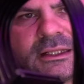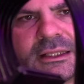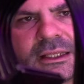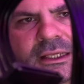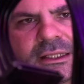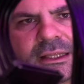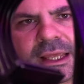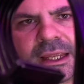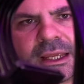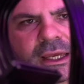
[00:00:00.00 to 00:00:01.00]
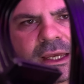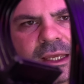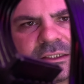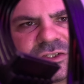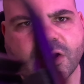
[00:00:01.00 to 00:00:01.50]
that they
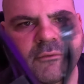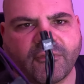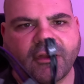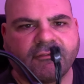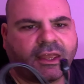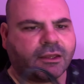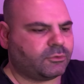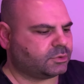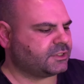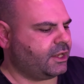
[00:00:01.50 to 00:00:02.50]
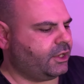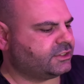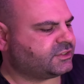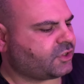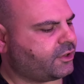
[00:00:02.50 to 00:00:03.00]
are Type 5 cables.
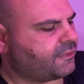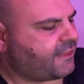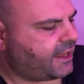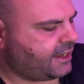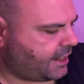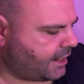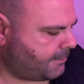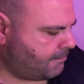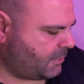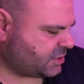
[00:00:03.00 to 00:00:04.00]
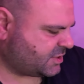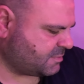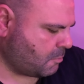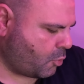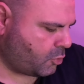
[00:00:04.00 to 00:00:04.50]
So they are much
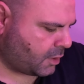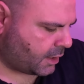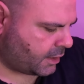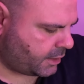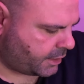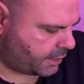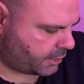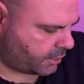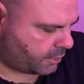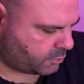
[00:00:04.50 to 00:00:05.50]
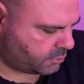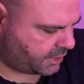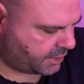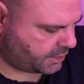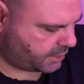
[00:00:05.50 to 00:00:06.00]
smaller, and I will
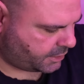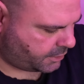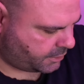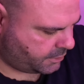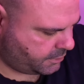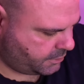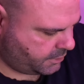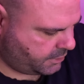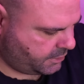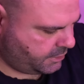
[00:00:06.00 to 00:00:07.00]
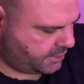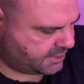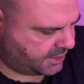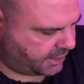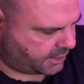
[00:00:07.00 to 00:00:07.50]

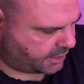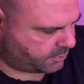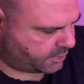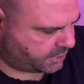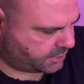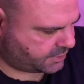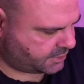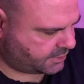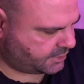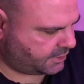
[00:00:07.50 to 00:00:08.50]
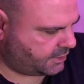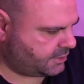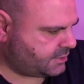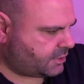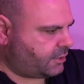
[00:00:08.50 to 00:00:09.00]
let's get another one just to see.
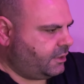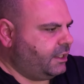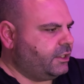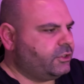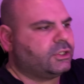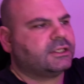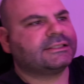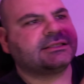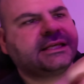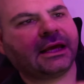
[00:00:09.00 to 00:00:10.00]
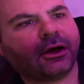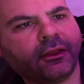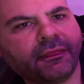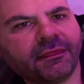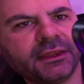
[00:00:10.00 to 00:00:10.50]
So you can see
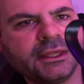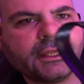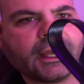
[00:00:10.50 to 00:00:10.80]
on the